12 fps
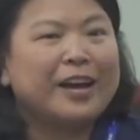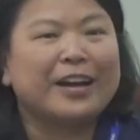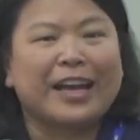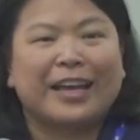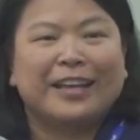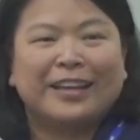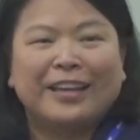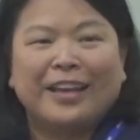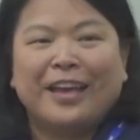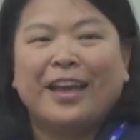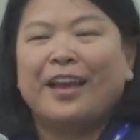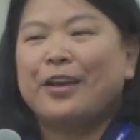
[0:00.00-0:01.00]
okay.
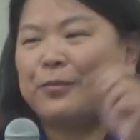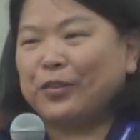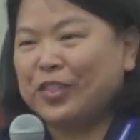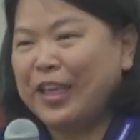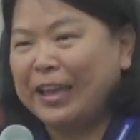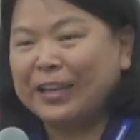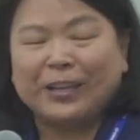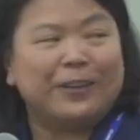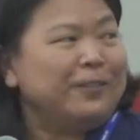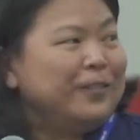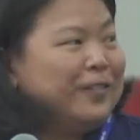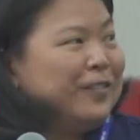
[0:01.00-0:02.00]
Well, thank you.
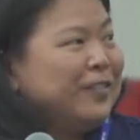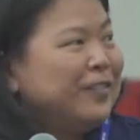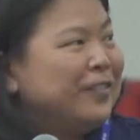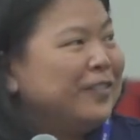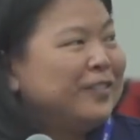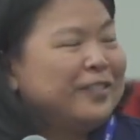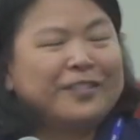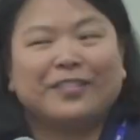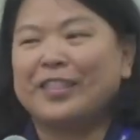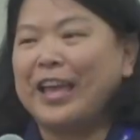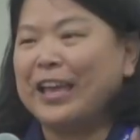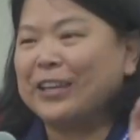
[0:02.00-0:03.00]

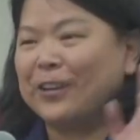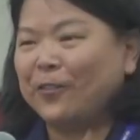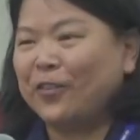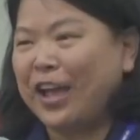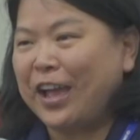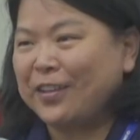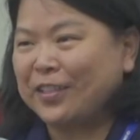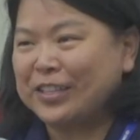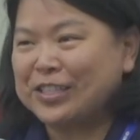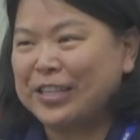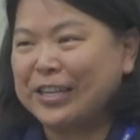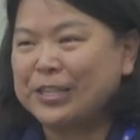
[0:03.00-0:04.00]
Thank you for
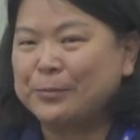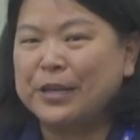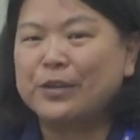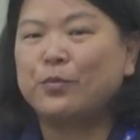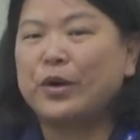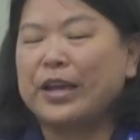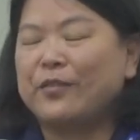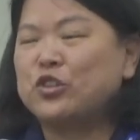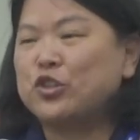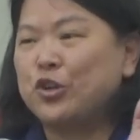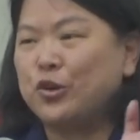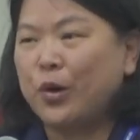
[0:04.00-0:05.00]
listening to me. We have
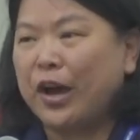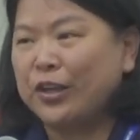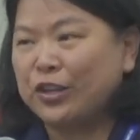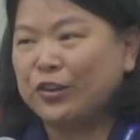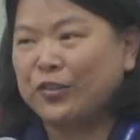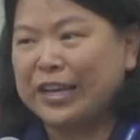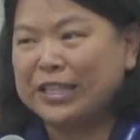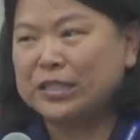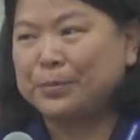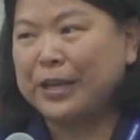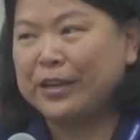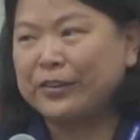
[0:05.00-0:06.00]
two other great
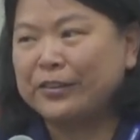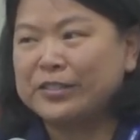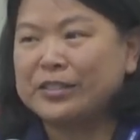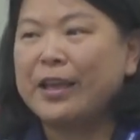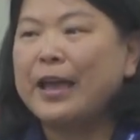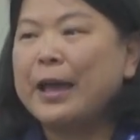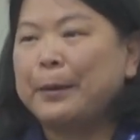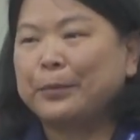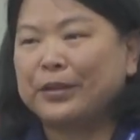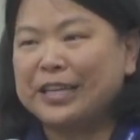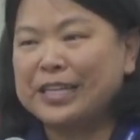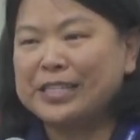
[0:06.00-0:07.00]
speakers.
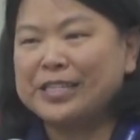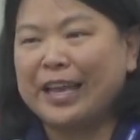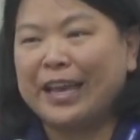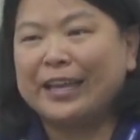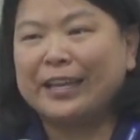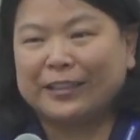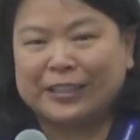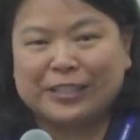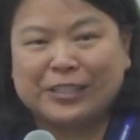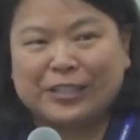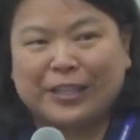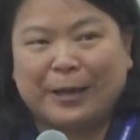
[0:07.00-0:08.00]
Please stay and
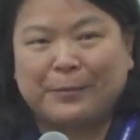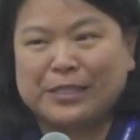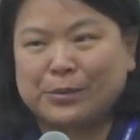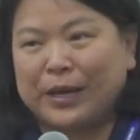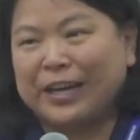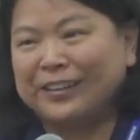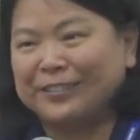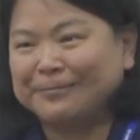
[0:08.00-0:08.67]
listen to them as well.